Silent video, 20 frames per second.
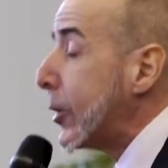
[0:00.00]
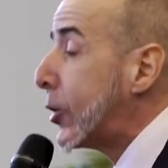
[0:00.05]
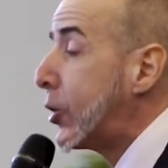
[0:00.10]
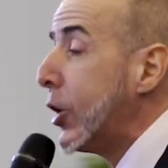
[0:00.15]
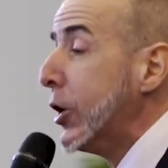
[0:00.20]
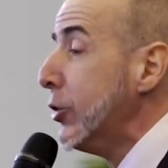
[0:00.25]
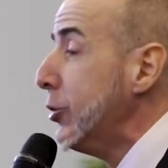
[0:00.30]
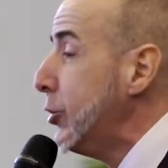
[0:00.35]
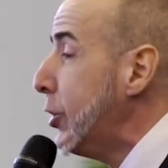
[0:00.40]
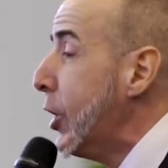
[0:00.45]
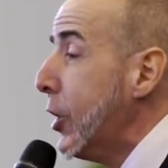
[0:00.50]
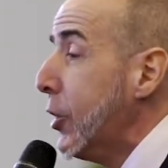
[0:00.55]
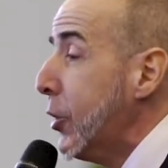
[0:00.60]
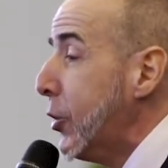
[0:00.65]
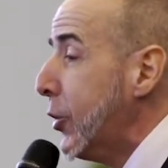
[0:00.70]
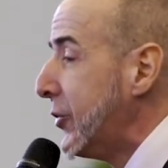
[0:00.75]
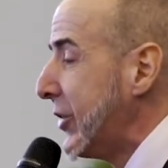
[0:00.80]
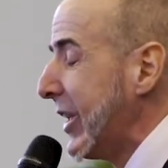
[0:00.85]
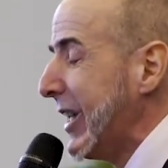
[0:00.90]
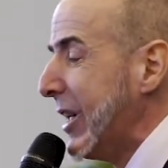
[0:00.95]
Good
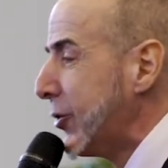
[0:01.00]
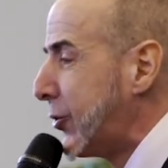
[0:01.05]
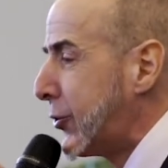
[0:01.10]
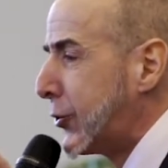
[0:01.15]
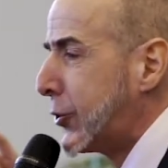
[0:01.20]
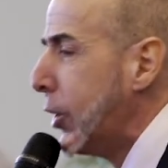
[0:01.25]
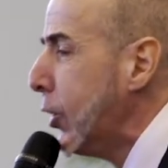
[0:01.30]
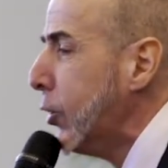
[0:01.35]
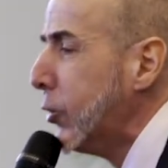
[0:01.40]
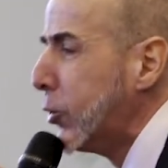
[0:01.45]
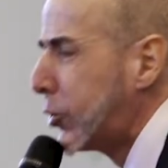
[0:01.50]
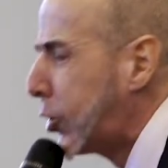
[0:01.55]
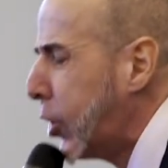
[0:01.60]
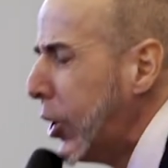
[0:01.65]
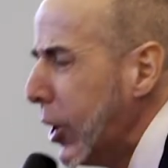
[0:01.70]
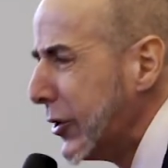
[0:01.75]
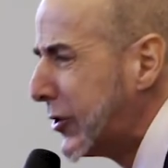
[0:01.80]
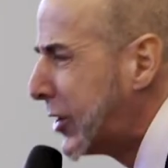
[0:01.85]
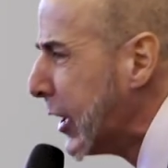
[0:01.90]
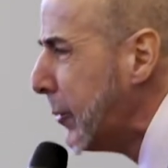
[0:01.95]
news is too
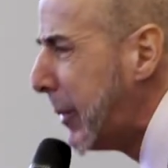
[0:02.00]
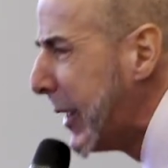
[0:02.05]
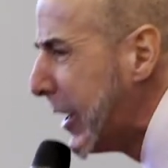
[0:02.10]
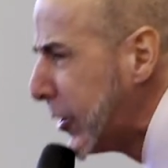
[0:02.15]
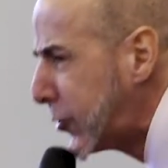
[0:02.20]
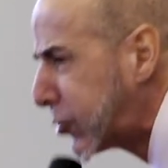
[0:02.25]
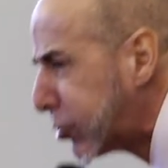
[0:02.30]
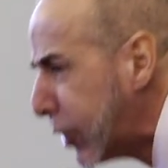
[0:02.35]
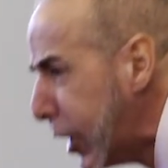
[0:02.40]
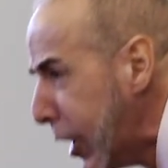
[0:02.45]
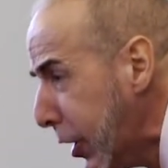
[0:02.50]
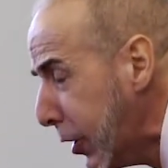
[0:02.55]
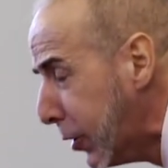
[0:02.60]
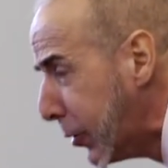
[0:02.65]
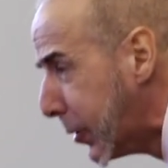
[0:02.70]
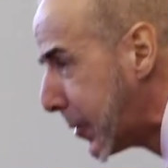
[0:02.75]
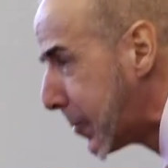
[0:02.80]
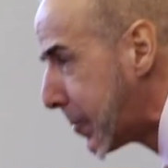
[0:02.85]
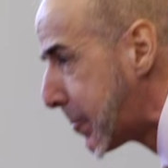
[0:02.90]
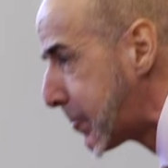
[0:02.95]
good to be
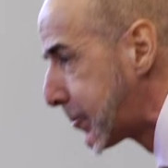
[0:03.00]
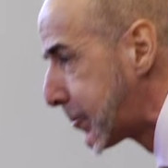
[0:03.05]
true.